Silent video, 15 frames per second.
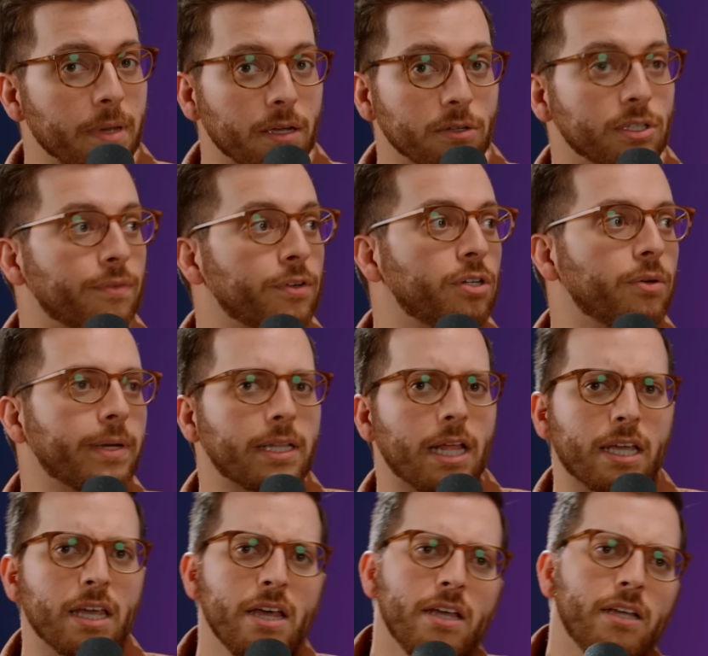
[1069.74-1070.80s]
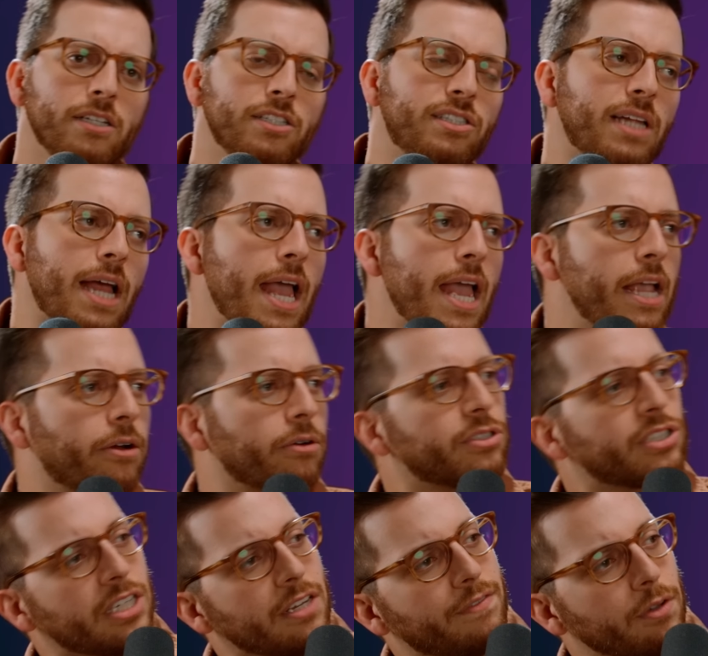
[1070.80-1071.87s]
meals, if you're doing like steak or
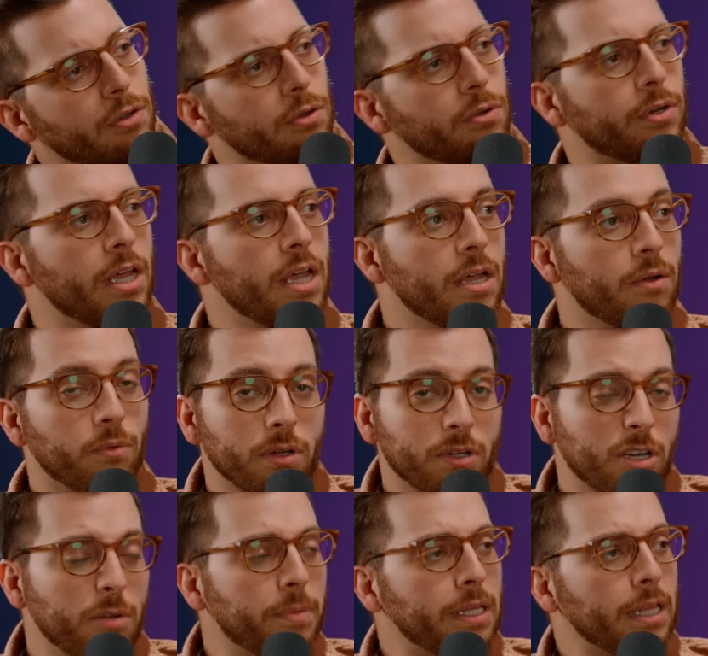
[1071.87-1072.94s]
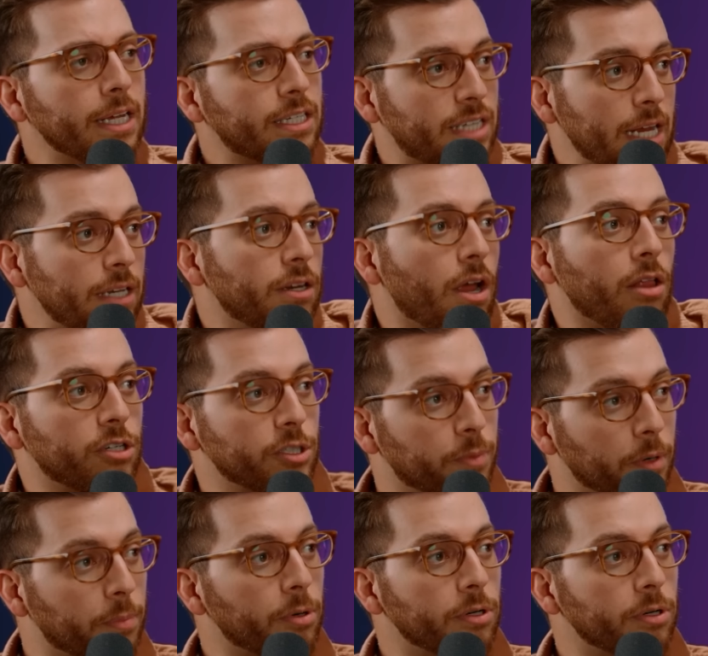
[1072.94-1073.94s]
seafood, well, it could be like ten dollars per